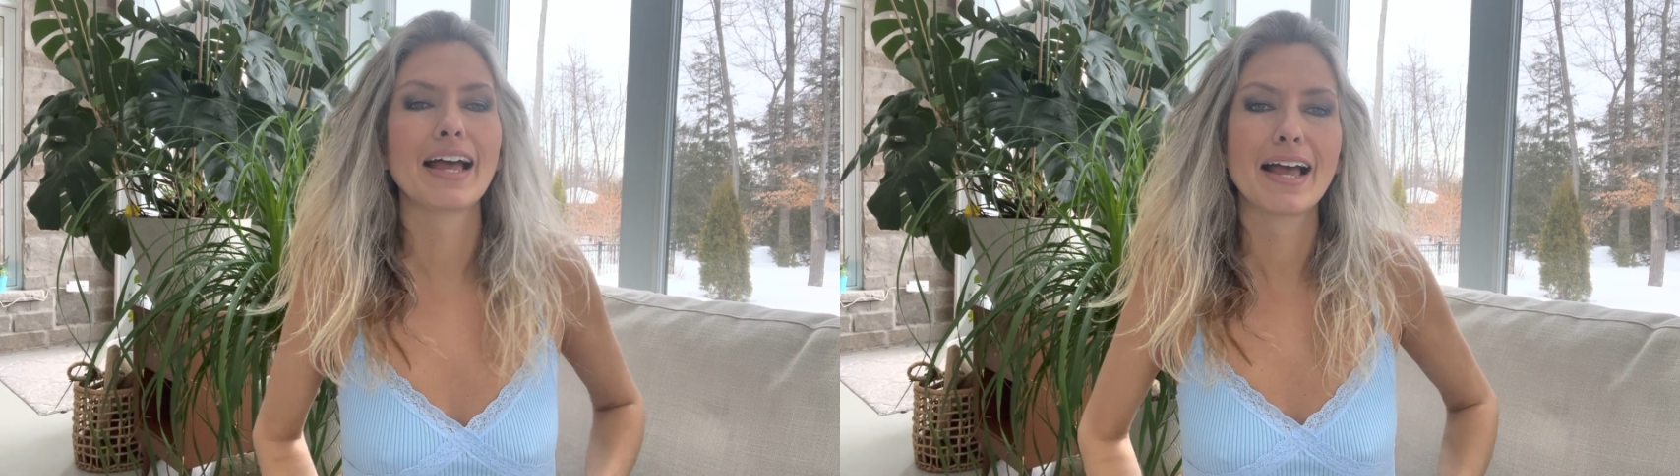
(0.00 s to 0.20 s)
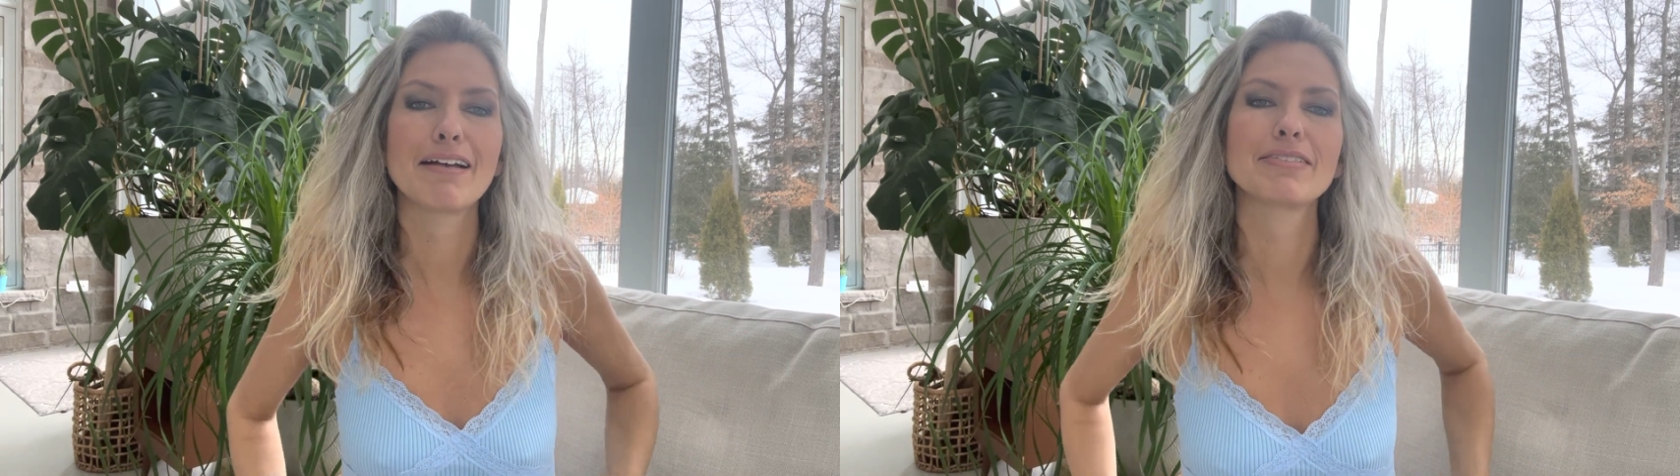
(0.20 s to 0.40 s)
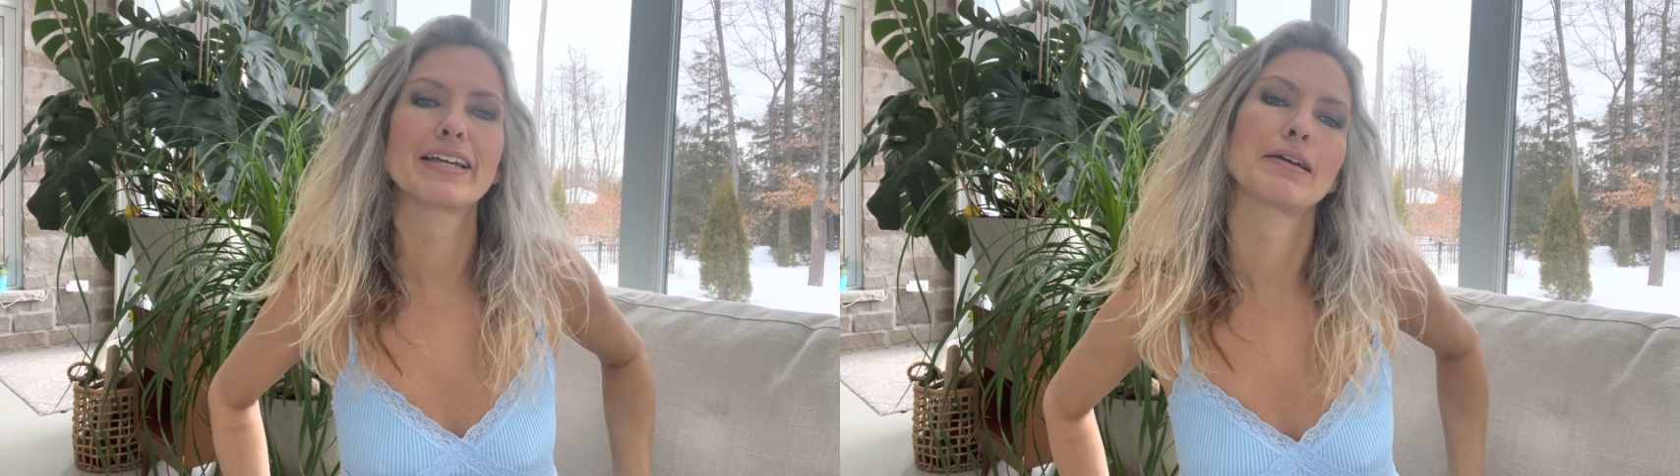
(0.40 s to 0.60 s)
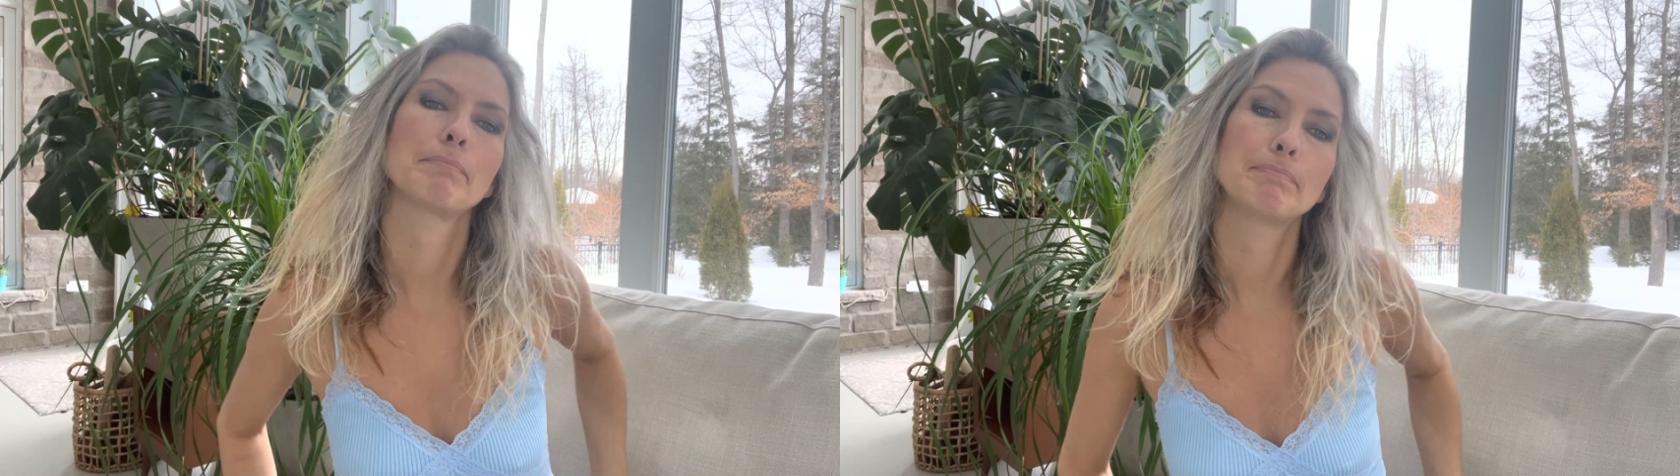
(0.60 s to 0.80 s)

have like a